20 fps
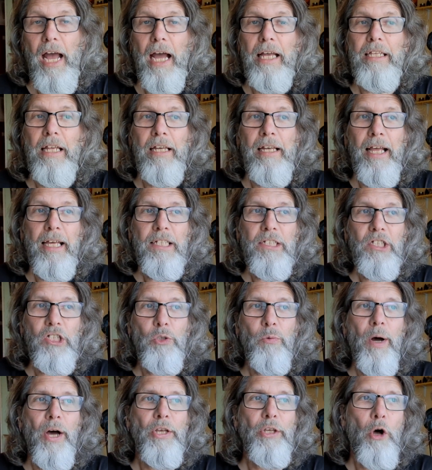and unless
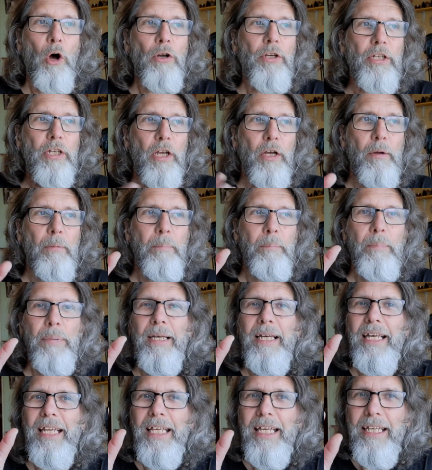you are not
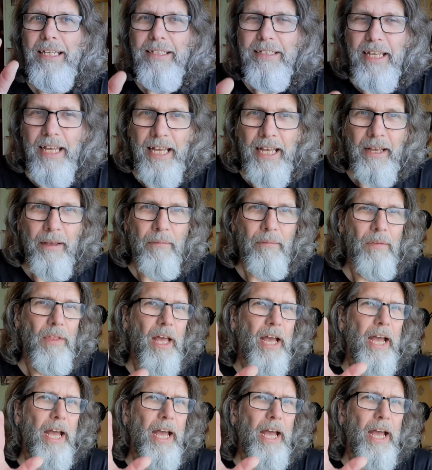pleasing